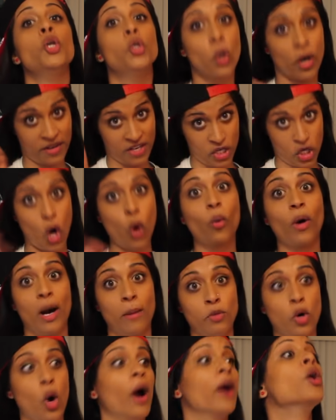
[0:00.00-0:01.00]
You already know where
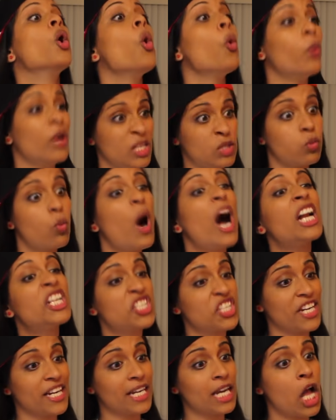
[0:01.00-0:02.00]
I'm going. We're
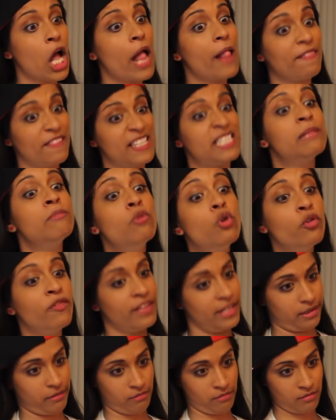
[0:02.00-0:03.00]
watching this
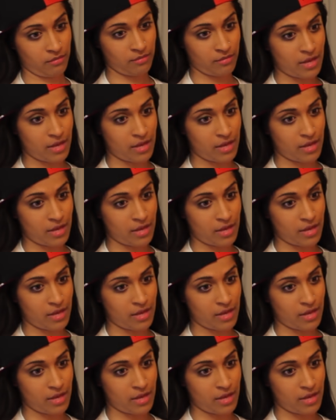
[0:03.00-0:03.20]
movie,